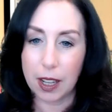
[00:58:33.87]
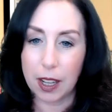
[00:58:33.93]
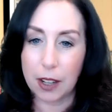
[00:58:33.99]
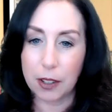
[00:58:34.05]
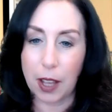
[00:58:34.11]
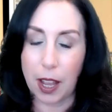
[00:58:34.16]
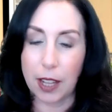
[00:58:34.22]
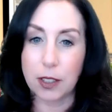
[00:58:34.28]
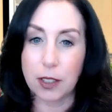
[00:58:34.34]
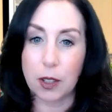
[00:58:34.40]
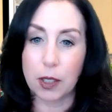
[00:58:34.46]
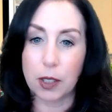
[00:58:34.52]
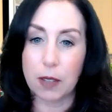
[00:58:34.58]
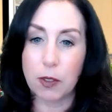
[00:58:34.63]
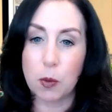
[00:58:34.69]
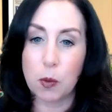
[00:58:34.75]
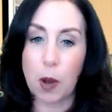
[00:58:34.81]
Okay, so I'll
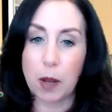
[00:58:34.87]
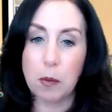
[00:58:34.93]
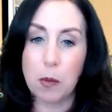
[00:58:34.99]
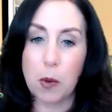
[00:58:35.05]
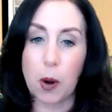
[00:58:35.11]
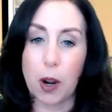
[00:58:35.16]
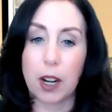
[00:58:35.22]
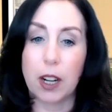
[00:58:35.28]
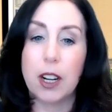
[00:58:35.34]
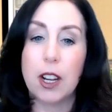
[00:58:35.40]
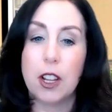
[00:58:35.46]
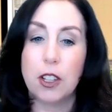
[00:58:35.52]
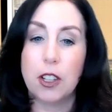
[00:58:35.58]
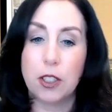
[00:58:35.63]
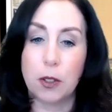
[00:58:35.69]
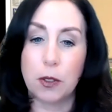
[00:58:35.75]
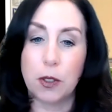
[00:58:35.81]
give you one more.
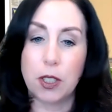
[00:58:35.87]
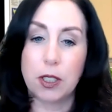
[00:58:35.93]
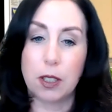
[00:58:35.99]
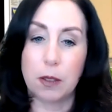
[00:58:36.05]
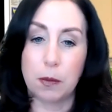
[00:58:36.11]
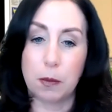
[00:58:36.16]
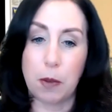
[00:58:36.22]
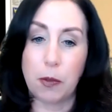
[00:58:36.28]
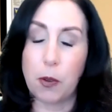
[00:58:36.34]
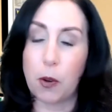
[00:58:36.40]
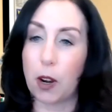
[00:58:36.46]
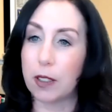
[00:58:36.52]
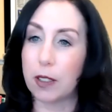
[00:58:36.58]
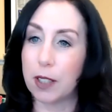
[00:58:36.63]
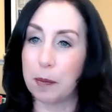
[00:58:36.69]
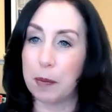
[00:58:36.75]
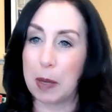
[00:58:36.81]
So just to
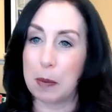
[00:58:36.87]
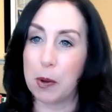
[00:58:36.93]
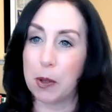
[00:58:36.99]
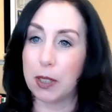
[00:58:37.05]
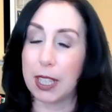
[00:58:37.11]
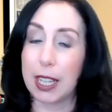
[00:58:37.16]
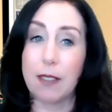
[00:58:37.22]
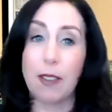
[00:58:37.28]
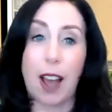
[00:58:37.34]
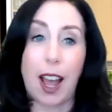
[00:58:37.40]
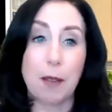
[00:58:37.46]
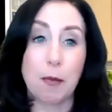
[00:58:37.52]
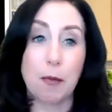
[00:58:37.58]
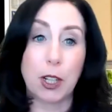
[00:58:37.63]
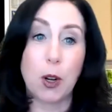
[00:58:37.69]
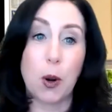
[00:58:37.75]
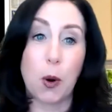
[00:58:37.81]
before some people leave,
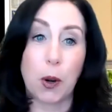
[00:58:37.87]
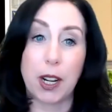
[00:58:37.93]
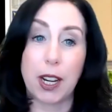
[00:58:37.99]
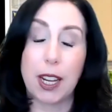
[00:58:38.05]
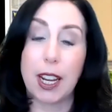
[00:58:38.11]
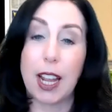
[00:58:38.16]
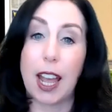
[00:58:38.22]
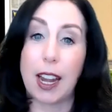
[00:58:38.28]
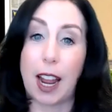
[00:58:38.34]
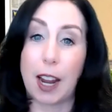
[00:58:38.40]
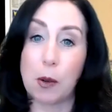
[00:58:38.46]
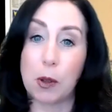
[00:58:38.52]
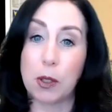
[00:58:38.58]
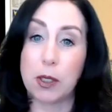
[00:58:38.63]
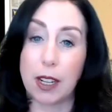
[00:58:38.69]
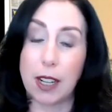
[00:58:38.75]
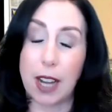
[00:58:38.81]
I'm recording and I
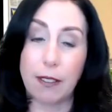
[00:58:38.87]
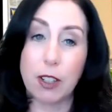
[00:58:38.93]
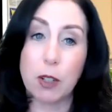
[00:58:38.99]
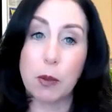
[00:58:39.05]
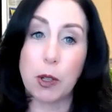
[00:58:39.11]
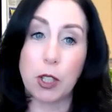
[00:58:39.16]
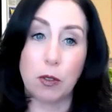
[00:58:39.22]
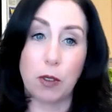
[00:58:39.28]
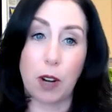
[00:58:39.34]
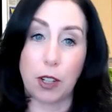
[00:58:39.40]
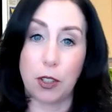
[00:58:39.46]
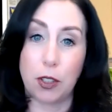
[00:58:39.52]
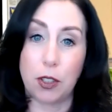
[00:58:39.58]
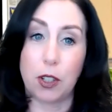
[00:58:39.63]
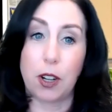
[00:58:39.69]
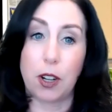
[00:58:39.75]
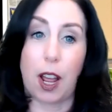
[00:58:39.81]
will send everyone who
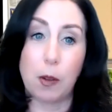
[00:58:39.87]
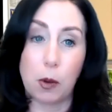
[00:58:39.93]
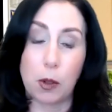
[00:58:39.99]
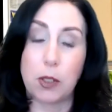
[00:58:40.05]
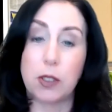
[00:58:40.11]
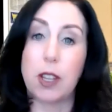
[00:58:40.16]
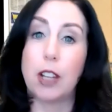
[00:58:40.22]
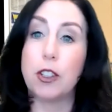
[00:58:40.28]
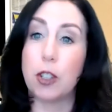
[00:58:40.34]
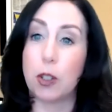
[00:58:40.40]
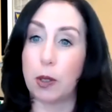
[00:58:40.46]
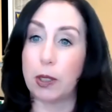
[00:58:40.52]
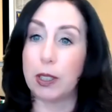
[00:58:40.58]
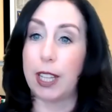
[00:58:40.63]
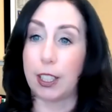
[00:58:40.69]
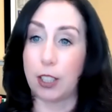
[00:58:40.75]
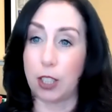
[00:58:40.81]
registered, I will send you a
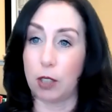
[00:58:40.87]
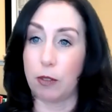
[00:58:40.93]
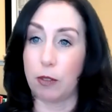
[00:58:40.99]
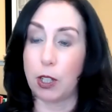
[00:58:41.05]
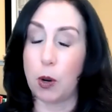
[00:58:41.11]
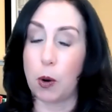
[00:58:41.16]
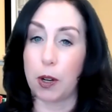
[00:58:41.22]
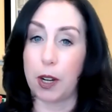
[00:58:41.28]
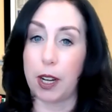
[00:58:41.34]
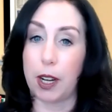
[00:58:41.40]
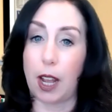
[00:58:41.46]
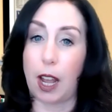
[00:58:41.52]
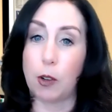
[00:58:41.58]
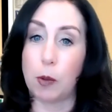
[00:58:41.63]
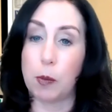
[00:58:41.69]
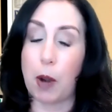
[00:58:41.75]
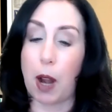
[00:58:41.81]
link to the recording.
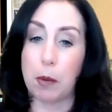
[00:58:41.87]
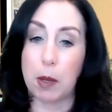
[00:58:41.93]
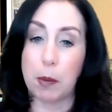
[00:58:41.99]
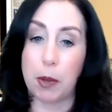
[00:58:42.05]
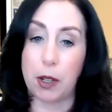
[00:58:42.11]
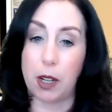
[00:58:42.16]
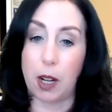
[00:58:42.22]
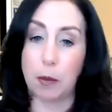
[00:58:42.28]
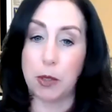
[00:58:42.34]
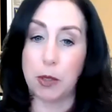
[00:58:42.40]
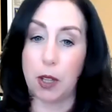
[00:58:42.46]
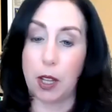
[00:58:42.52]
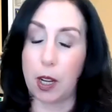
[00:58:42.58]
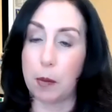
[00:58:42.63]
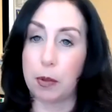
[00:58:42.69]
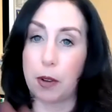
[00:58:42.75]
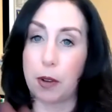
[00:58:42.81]
I will probably put it up to
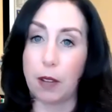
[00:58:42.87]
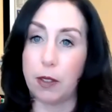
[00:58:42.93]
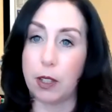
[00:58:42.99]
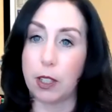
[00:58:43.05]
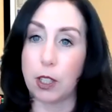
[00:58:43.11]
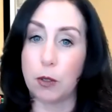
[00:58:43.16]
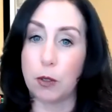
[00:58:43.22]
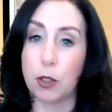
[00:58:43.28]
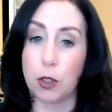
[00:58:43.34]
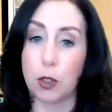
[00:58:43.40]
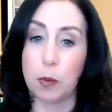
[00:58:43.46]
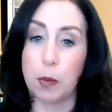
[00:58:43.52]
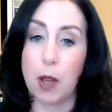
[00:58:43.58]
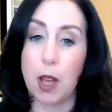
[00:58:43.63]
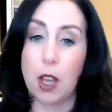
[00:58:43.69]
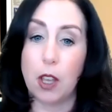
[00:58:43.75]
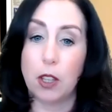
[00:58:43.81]
like a private
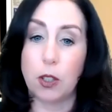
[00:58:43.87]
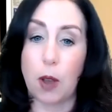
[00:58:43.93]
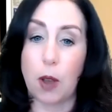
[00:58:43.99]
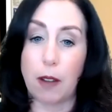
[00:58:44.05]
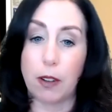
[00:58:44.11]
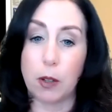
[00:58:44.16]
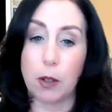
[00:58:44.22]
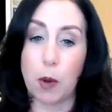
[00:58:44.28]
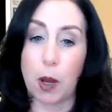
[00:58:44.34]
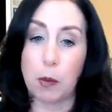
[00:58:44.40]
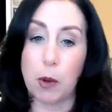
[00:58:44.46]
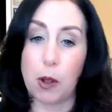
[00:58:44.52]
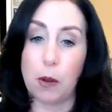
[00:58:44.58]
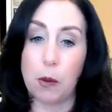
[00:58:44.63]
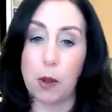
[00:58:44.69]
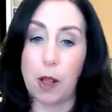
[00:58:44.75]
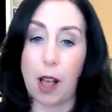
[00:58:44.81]
YouTube so everyone
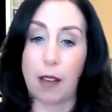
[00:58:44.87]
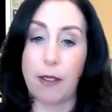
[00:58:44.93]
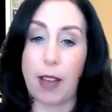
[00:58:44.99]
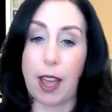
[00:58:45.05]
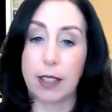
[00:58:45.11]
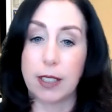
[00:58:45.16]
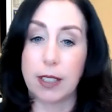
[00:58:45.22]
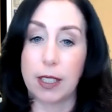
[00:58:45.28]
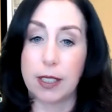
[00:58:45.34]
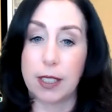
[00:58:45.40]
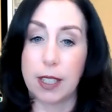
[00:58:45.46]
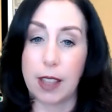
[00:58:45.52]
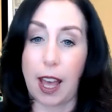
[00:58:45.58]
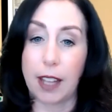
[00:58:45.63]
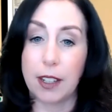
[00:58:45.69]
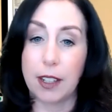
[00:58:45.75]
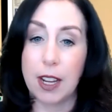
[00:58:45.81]
will will have access to
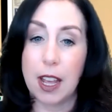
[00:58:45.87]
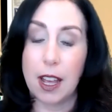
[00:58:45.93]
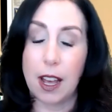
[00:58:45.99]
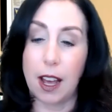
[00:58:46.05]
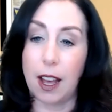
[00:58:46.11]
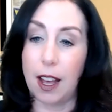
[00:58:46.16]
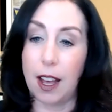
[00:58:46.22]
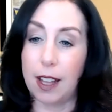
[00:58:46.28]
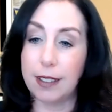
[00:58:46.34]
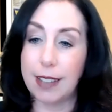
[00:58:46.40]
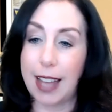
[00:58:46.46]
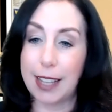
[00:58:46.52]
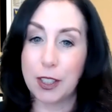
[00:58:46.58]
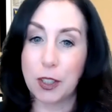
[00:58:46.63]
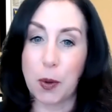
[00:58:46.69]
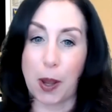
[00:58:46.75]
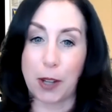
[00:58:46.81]
that. Uh,
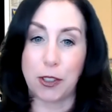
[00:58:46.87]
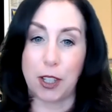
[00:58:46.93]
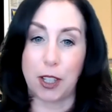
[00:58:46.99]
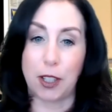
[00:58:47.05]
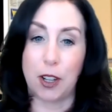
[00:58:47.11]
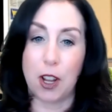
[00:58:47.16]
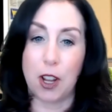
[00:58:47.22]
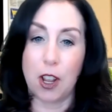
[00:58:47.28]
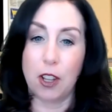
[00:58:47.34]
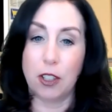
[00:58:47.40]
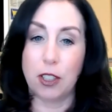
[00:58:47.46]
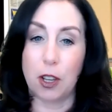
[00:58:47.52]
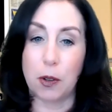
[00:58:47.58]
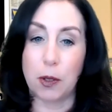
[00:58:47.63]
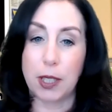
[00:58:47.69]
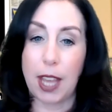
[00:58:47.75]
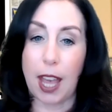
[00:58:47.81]
last question.
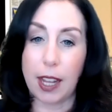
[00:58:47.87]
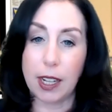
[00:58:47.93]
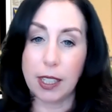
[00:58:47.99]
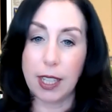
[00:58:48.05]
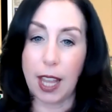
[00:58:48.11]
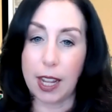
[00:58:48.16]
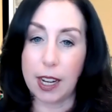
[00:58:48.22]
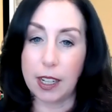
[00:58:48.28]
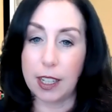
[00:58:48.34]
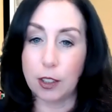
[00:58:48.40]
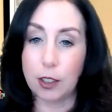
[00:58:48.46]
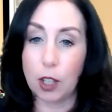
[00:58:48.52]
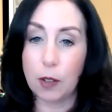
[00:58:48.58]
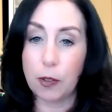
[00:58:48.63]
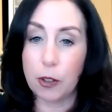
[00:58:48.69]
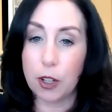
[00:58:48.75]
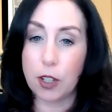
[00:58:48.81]
So can a candidate
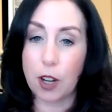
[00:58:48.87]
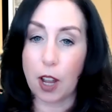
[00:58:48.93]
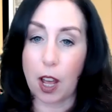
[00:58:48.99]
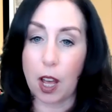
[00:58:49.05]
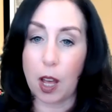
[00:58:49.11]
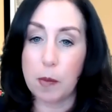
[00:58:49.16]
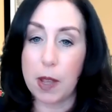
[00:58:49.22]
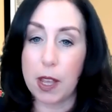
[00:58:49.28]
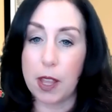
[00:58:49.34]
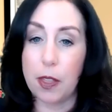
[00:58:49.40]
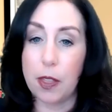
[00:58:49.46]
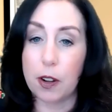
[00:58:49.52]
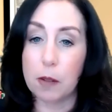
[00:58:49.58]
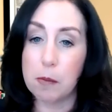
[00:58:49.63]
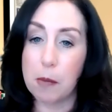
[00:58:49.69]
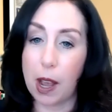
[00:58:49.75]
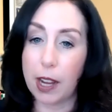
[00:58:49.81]
look for a job in
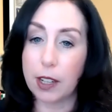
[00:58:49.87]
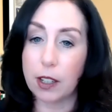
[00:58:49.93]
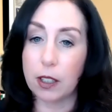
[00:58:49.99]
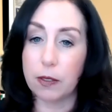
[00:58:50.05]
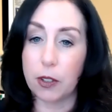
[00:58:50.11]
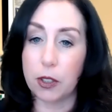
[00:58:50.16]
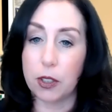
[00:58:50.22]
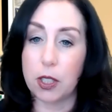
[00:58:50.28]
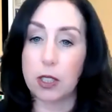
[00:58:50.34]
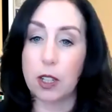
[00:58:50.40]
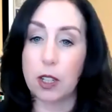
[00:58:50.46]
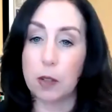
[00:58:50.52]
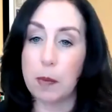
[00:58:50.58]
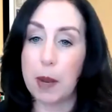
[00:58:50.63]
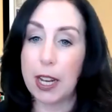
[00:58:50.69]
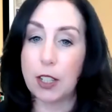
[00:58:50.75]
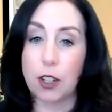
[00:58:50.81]
their minor versus
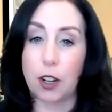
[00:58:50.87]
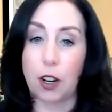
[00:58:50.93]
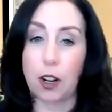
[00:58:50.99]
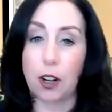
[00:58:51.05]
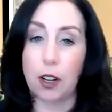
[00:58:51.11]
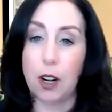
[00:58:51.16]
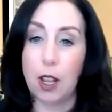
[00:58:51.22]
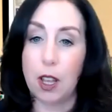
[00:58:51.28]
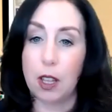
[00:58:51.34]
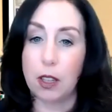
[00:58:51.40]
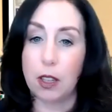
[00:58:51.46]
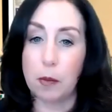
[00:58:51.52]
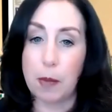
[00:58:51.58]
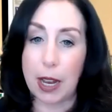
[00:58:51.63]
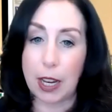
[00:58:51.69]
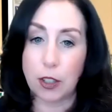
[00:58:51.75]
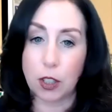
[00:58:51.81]
their major?
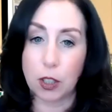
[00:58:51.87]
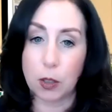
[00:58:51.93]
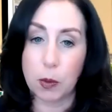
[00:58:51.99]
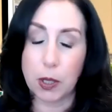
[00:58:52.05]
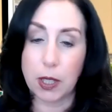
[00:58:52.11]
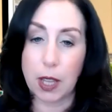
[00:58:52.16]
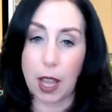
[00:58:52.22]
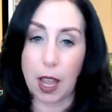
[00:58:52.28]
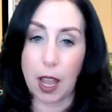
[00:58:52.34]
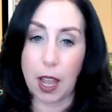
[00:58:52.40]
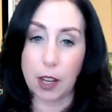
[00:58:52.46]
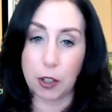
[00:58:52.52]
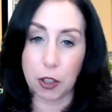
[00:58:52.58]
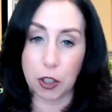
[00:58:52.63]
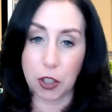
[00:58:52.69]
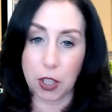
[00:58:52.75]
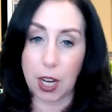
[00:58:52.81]
The major was
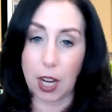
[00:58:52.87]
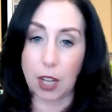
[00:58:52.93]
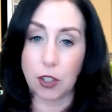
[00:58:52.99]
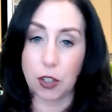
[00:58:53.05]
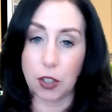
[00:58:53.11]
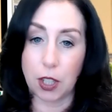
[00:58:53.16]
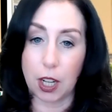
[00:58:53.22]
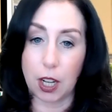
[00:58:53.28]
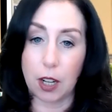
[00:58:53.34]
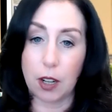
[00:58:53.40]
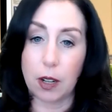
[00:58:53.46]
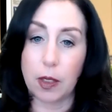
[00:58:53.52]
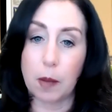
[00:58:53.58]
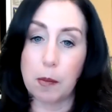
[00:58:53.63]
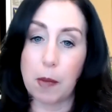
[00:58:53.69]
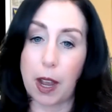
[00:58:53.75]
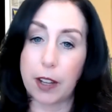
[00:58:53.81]
energy engineer
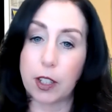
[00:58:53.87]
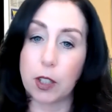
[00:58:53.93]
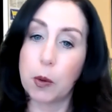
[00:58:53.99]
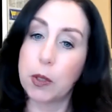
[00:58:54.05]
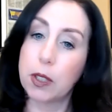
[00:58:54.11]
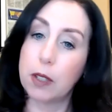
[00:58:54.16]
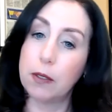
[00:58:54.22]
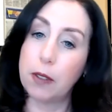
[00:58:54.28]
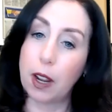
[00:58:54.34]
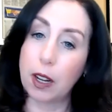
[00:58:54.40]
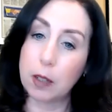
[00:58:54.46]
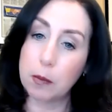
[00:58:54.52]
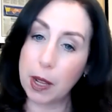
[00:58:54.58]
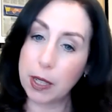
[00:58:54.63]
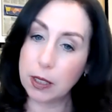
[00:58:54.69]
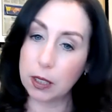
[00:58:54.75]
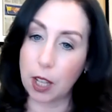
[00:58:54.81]
and the minor was
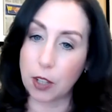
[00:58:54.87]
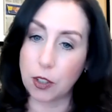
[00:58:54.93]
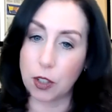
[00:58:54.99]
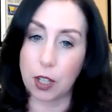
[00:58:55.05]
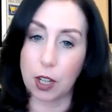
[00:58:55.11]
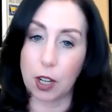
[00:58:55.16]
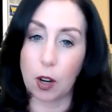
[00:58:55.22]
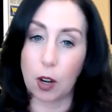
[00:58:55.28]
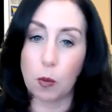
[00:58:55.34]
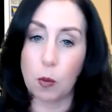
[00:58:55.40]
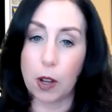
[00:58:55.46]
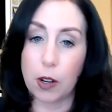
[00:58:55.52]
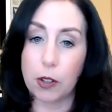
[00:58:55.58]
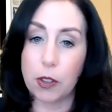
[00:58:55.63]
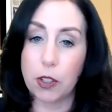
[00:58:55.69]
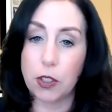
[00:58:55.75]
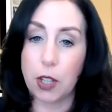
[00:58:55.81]
environmental engineer.
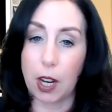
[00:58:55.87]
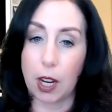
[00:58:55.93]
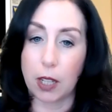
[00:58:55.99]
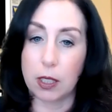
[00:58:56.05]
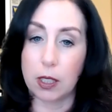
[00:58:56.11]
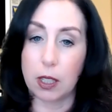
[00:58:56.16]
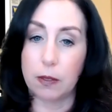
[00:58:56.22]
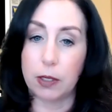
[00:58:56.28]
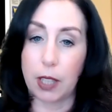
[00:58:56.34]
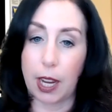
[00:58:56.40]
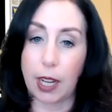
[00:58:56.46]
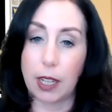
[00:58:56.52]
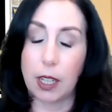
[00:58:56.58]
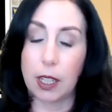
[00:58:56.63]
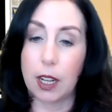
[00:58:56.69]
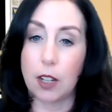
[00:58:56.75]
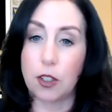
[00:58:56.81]
What are the chances of
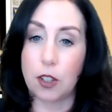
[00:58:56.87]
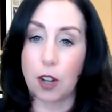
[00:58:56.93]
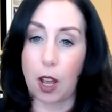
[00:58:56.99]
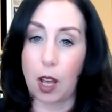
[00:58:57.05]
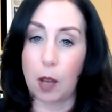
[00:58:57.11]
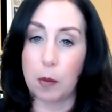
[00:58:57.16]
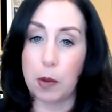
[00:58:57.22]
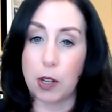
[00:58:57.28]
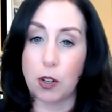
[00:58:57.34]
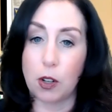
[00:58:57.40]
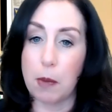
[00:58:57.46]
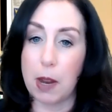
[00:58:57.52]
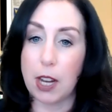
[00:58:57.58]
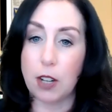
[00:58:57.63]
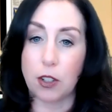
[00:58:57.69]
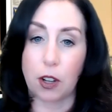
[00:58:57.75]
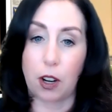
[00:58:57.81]
landing a job in your
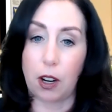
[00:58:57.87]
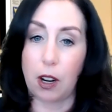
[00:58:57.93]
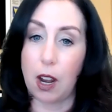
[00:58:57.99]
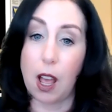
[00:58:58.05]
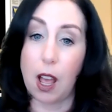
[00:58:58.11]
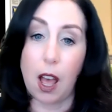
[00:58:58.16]
major?